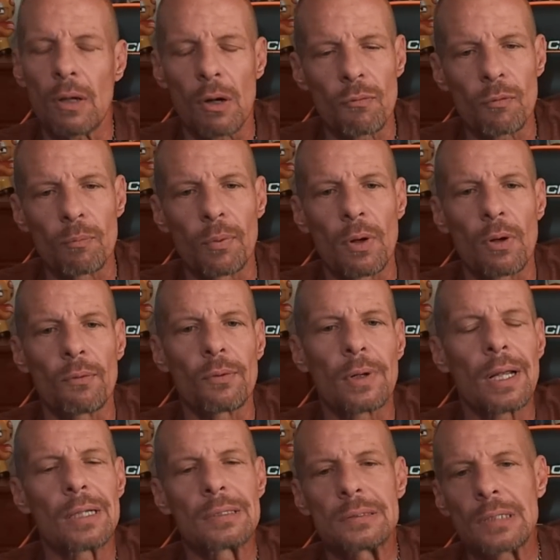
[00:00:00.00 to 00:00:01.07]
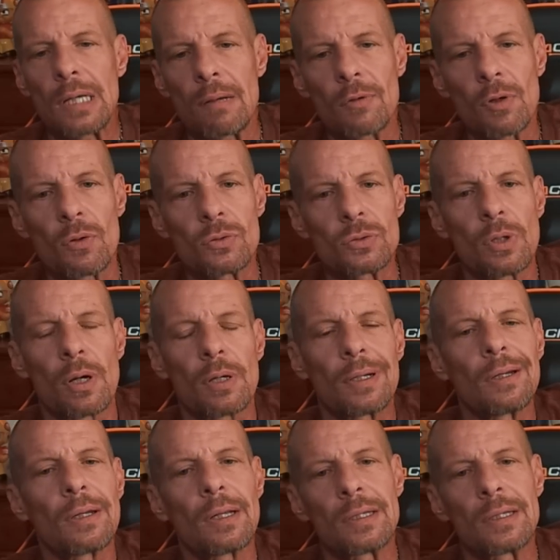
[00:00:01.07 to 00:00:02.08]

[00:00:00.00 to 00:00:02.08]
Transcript: overblown as time goes on,